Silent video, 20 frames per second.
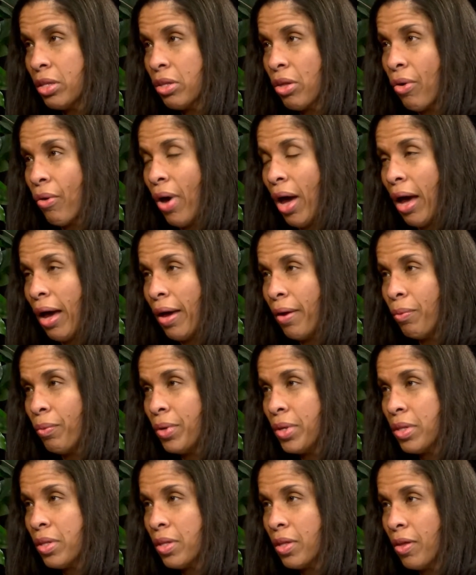So I
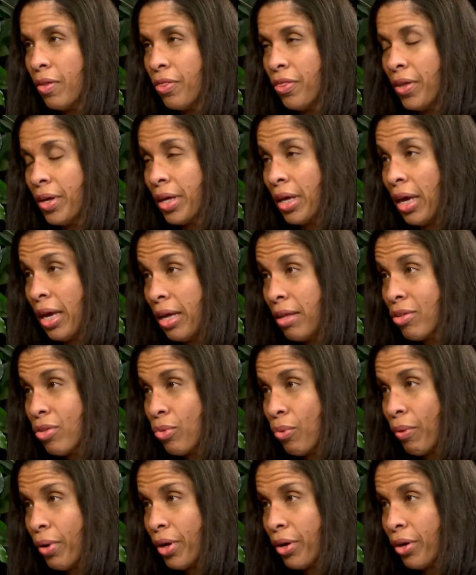was the
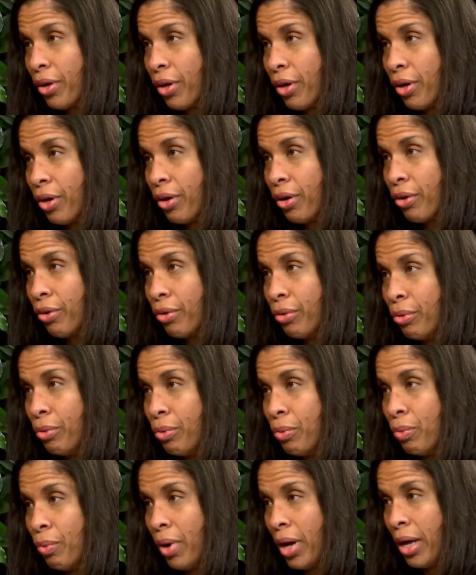caseworker who
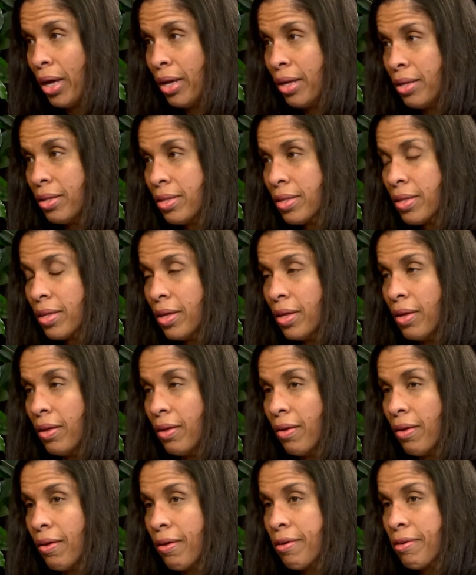was
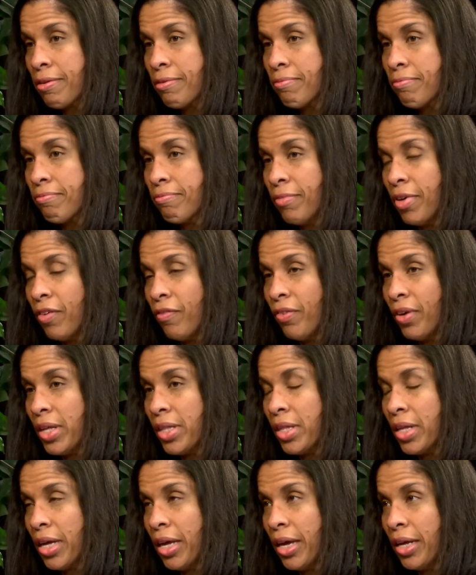
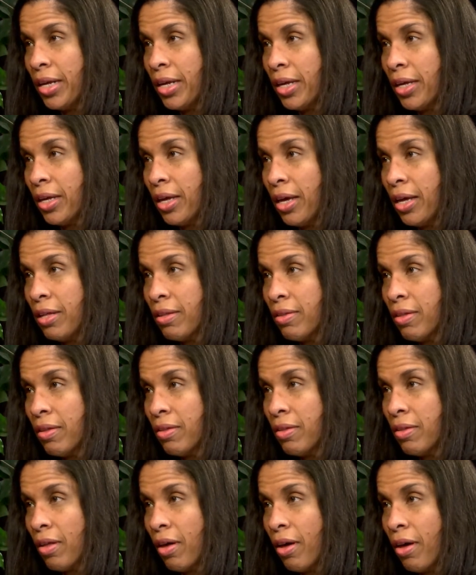investigating
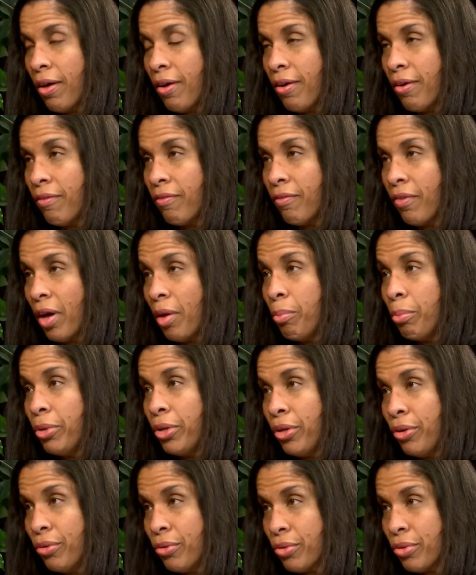cases of
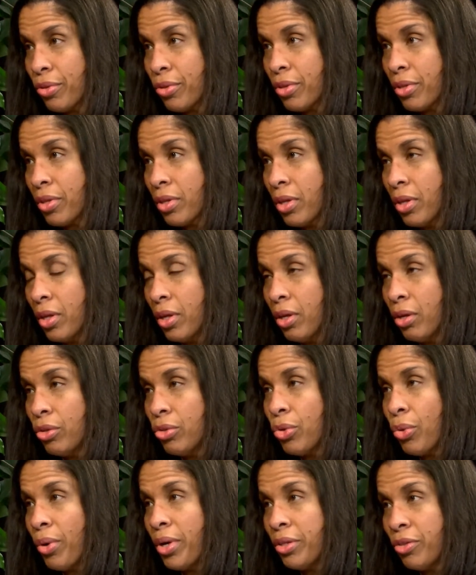abuse
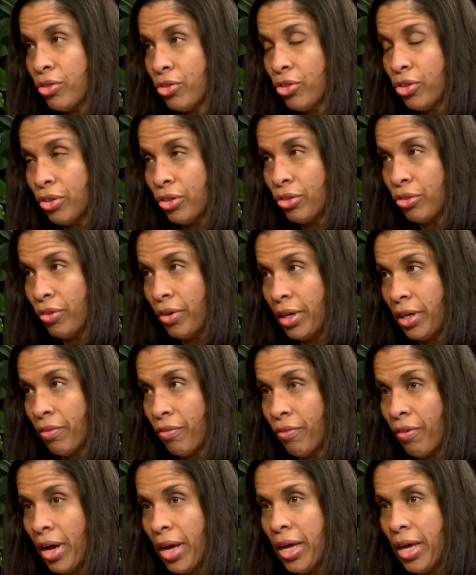towards children, right?